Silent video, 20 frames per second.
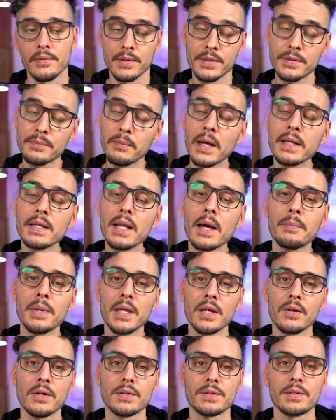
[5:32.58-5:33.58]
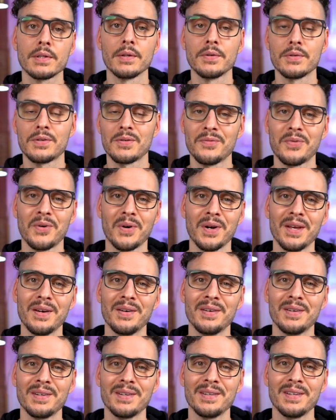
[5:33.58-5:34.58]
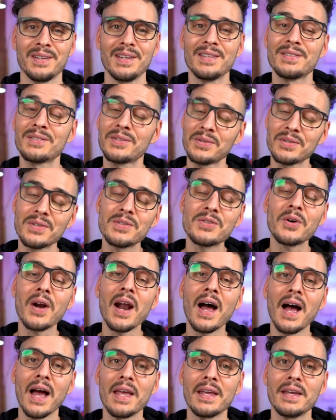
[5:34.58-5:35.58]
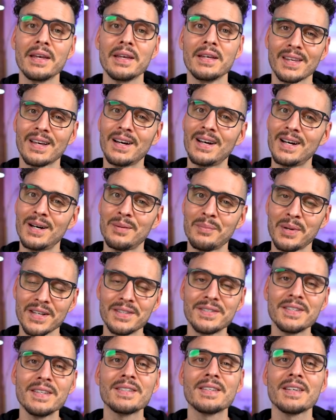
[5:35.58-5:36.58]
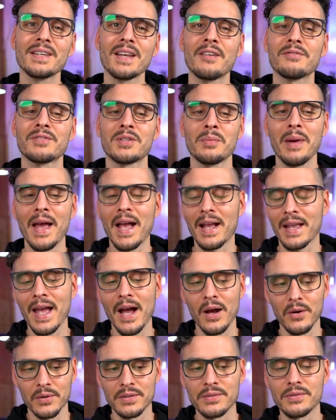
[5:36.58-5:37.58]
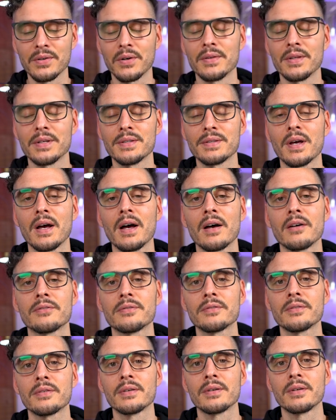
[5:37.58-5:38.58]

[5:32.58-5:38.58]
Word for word: this might not be a good solution for you. It's good to try, uh, but it's easy enough to back out and turn these off.